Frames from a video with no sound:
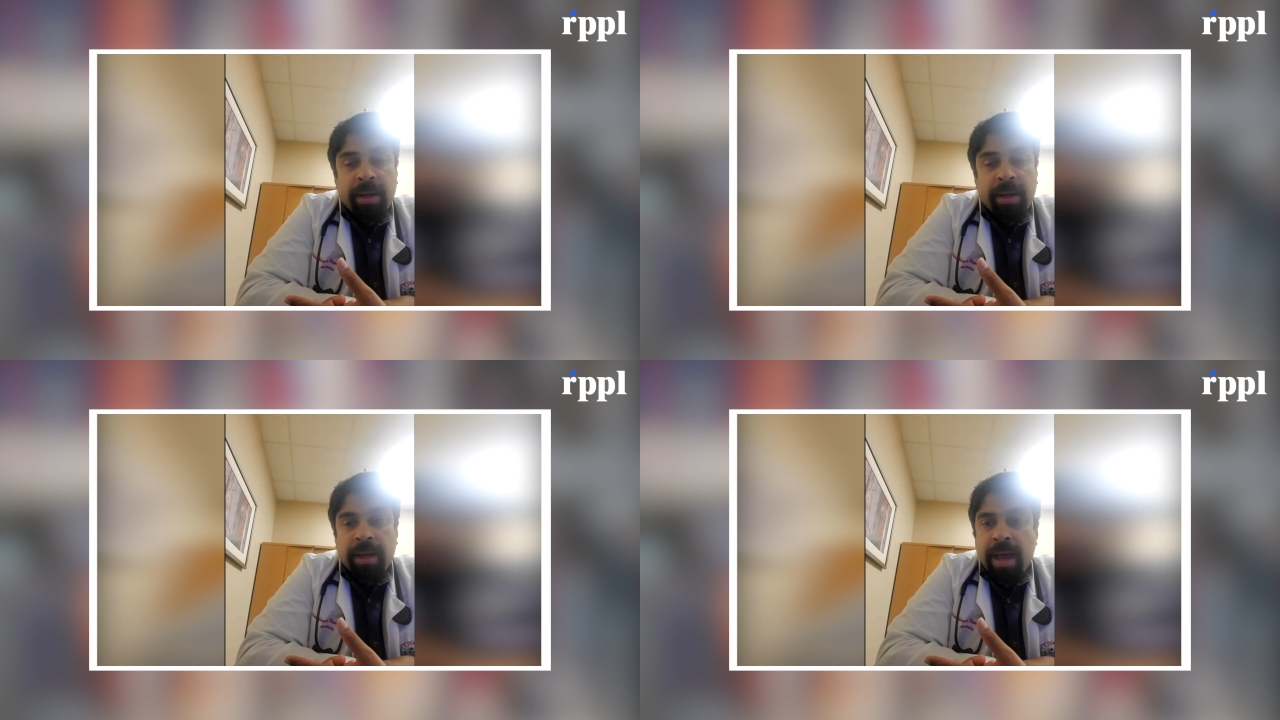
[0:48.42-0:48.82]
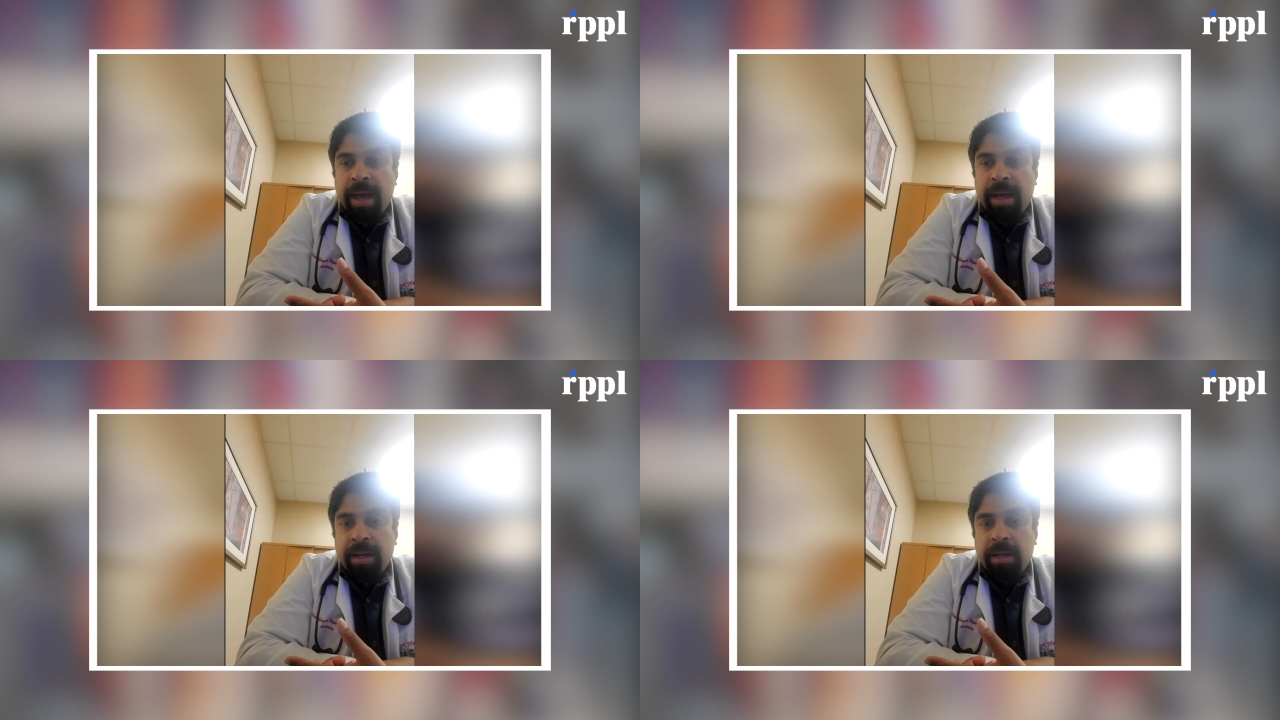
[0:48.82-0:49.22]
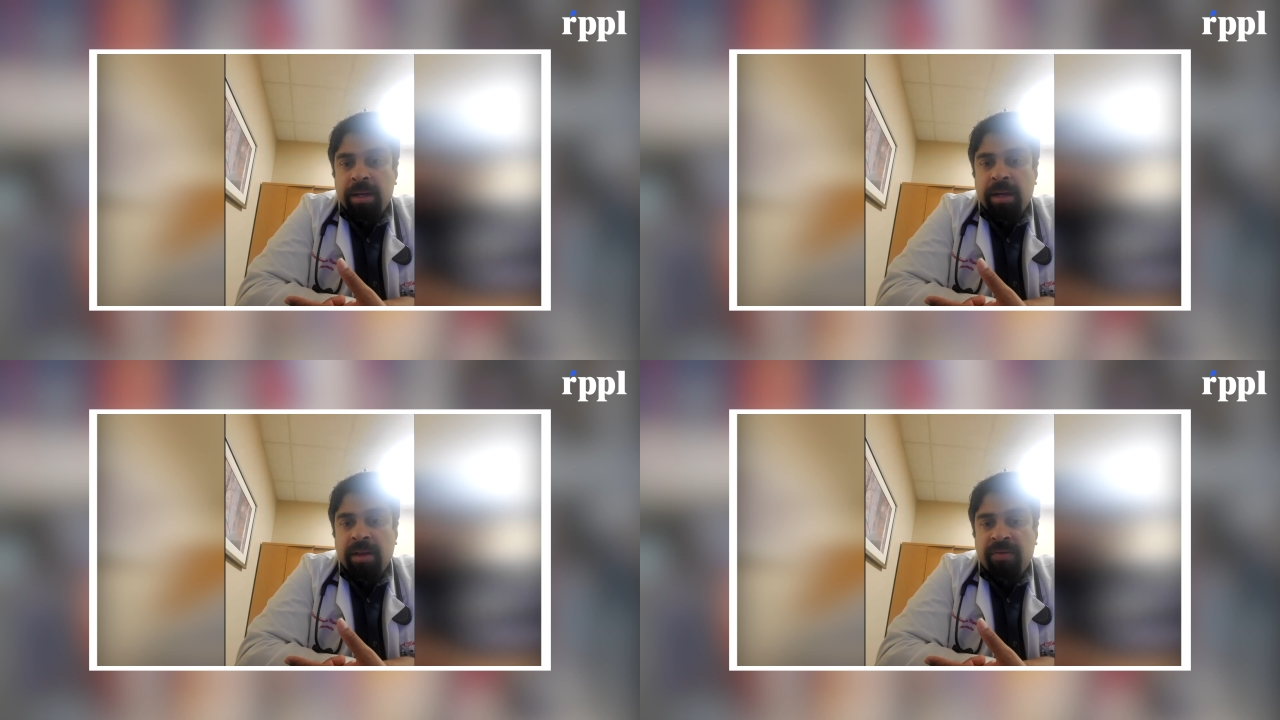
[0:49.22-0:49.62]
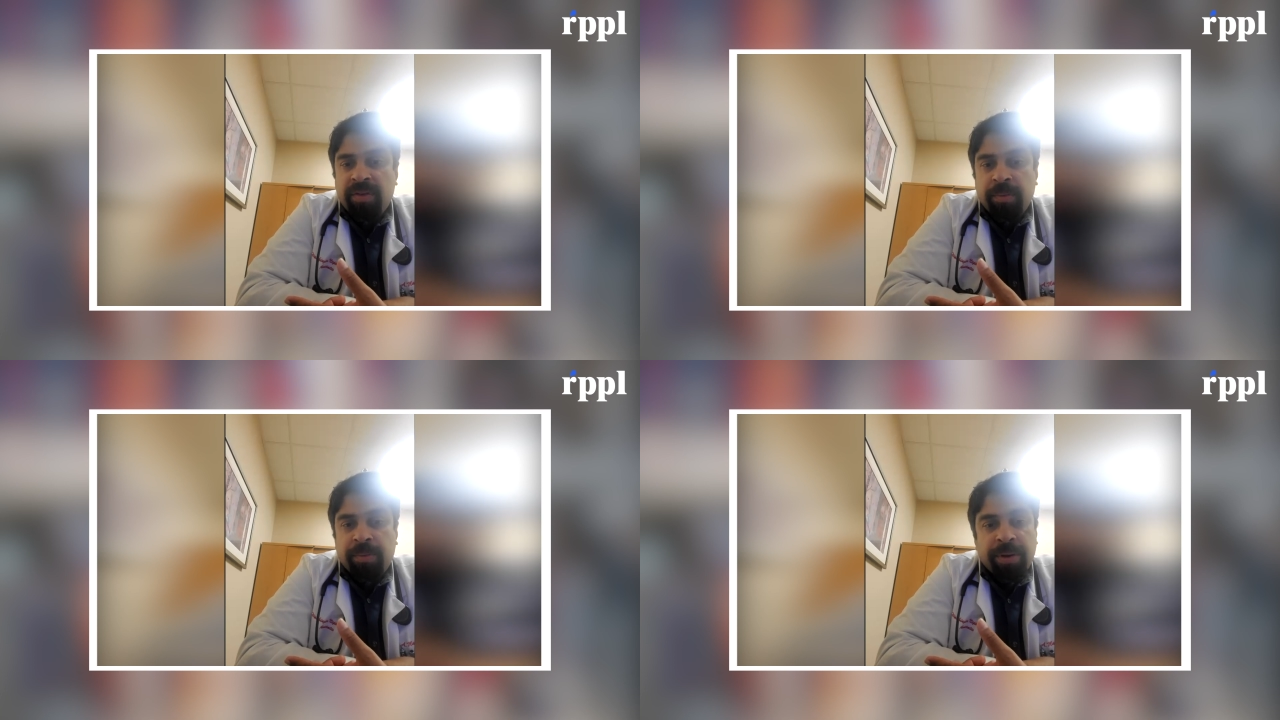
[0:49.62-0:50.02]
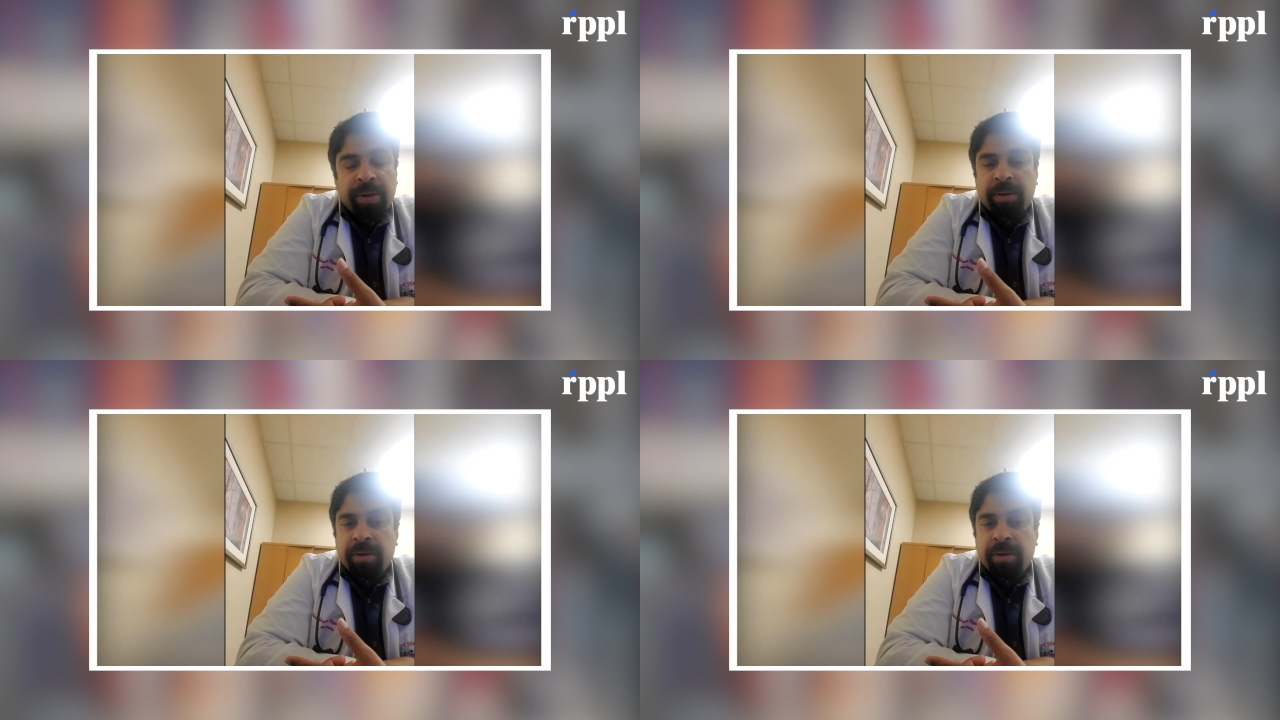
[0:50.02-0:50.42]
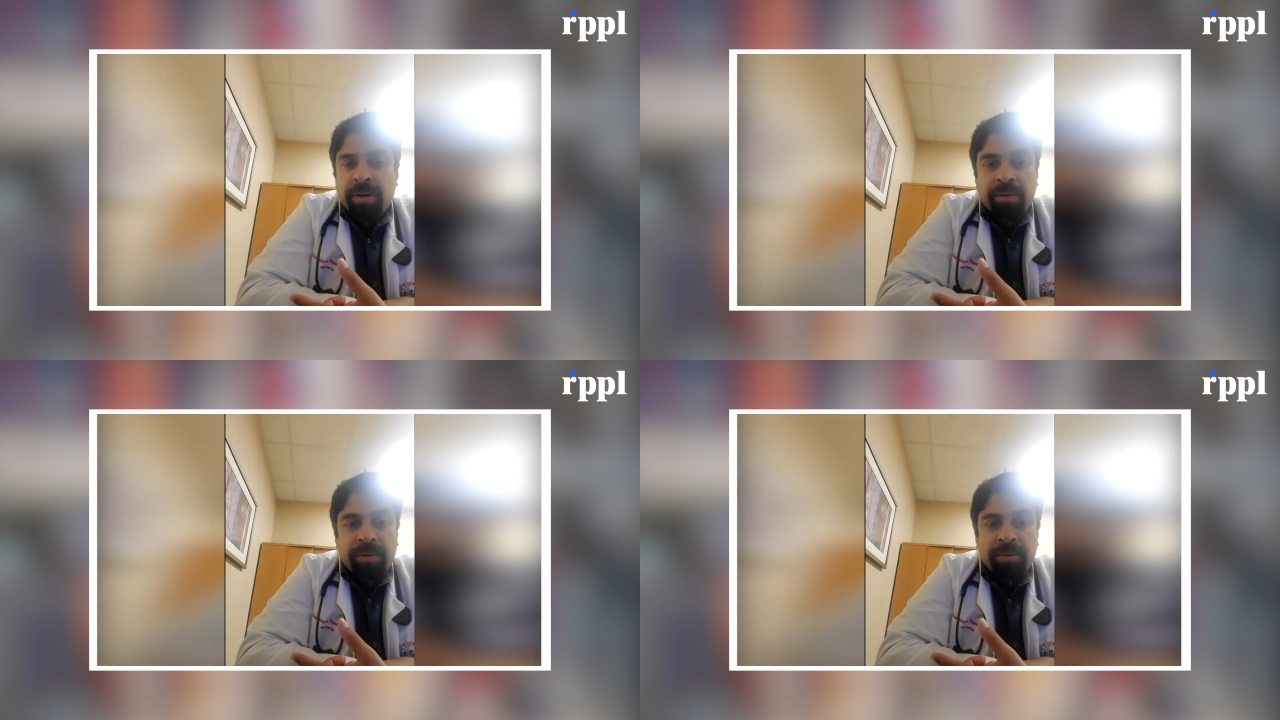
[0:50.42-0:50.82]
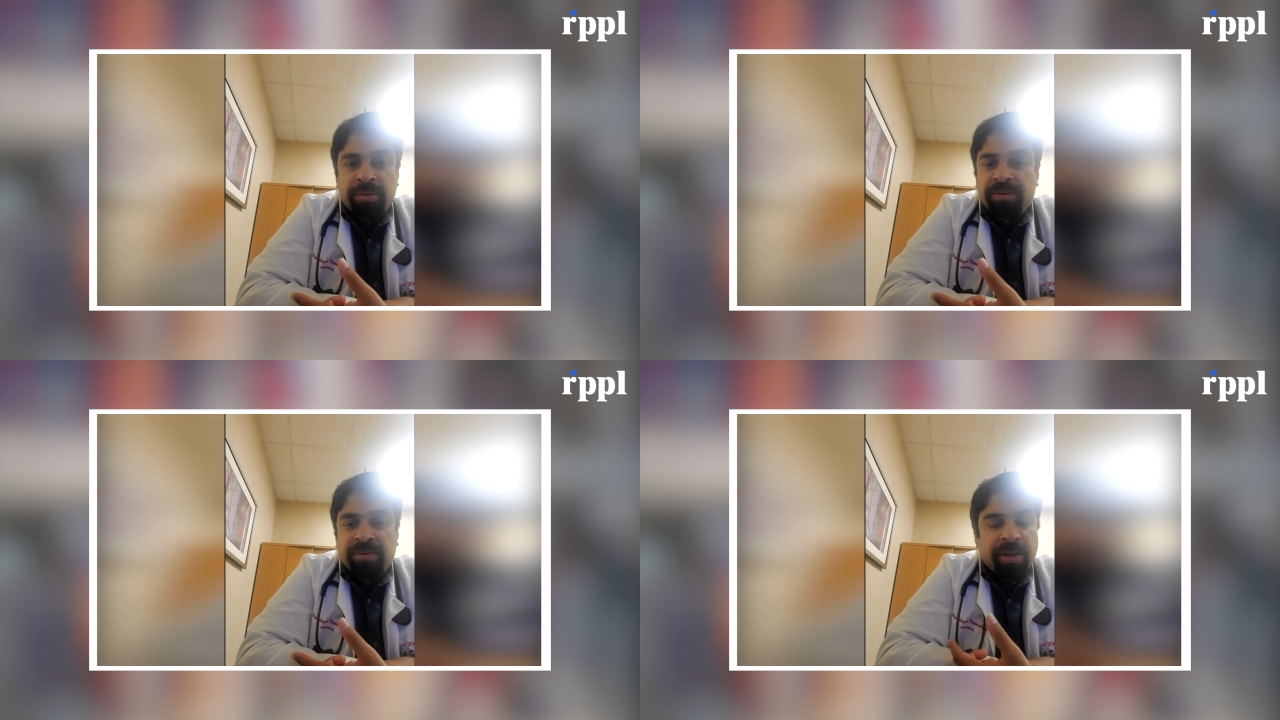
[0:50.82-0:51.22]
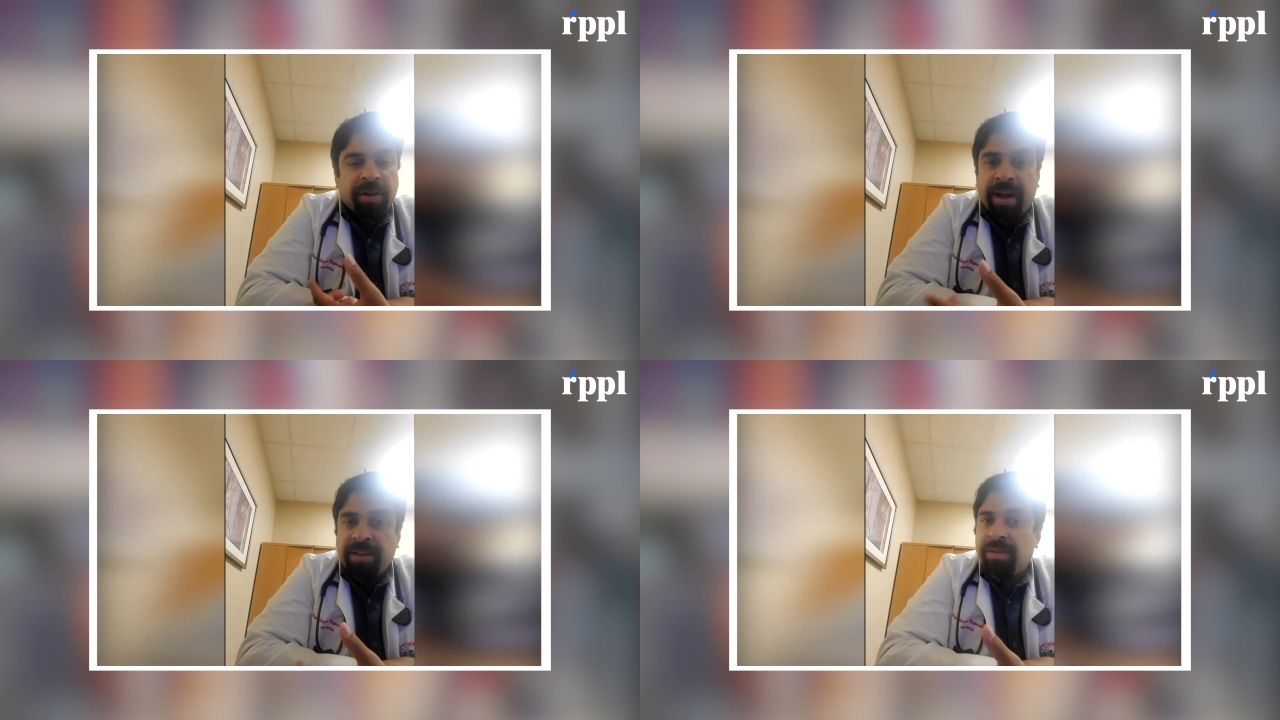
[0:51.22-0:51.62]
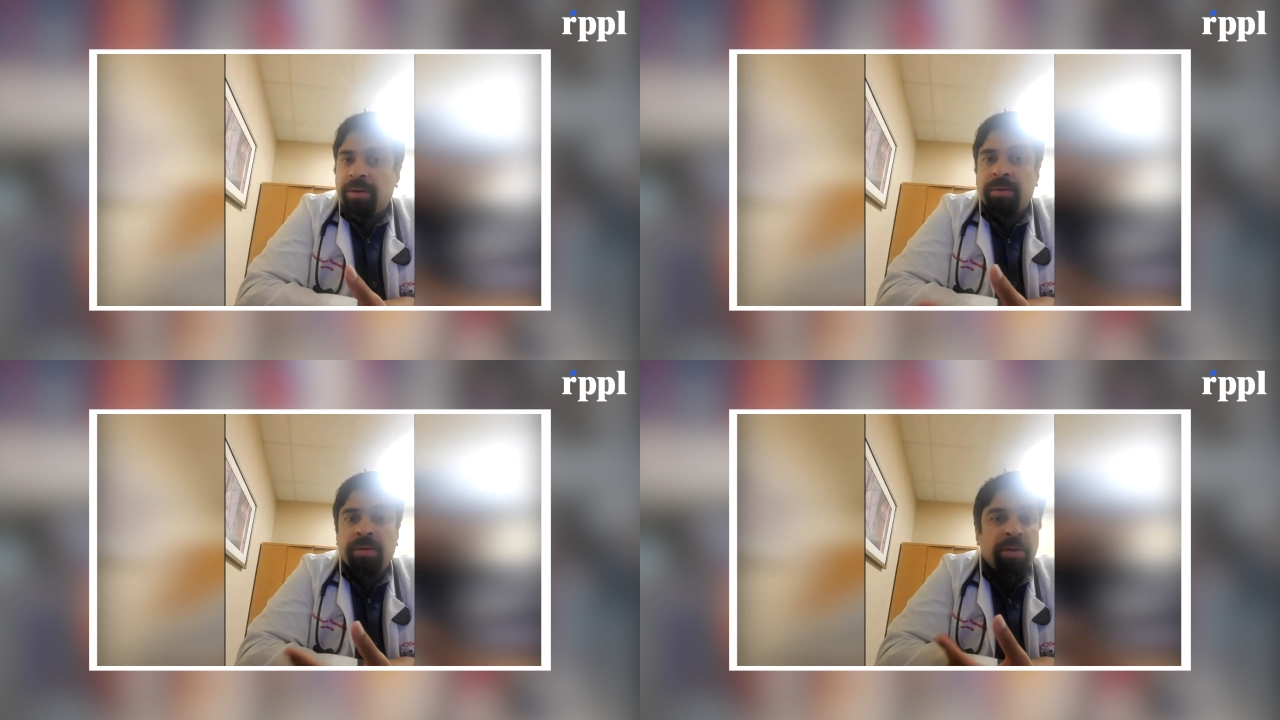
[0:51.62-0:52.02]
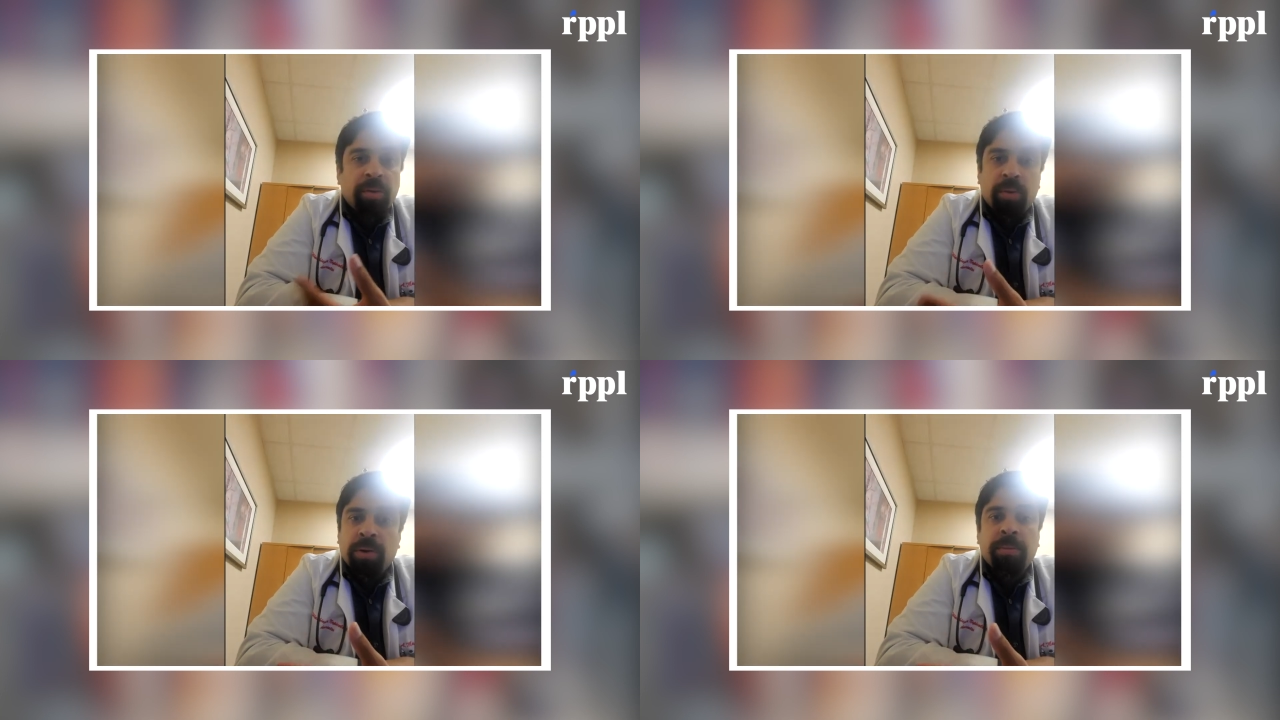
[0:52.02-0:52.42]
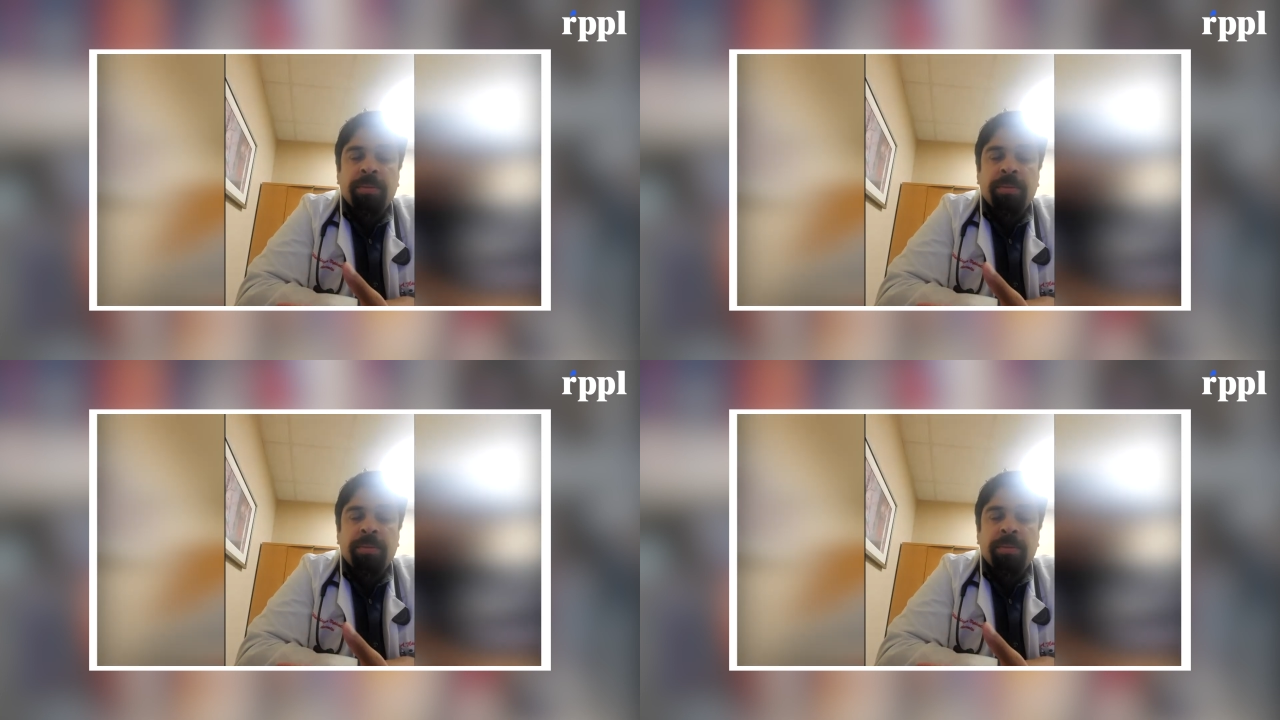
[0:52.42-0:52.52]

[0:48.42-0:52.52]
And if you put your nose to the grindstone, you will,